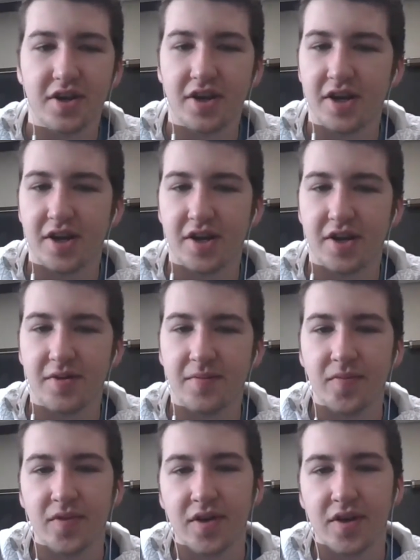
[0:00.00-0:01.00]
And
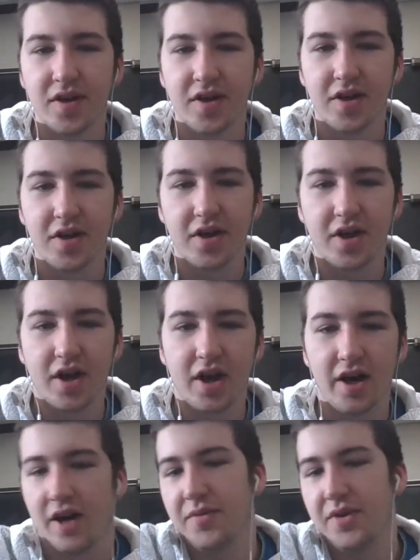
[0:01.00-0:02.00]

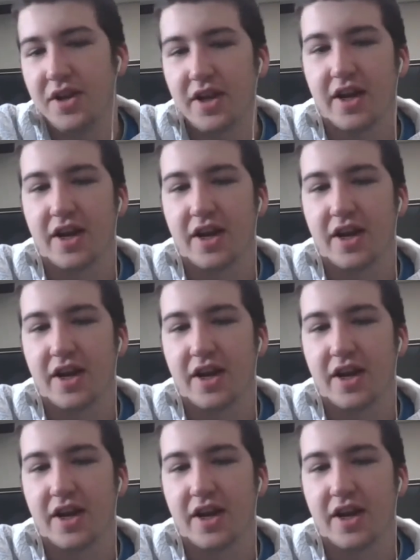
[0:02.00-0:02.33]
I mean, yeah,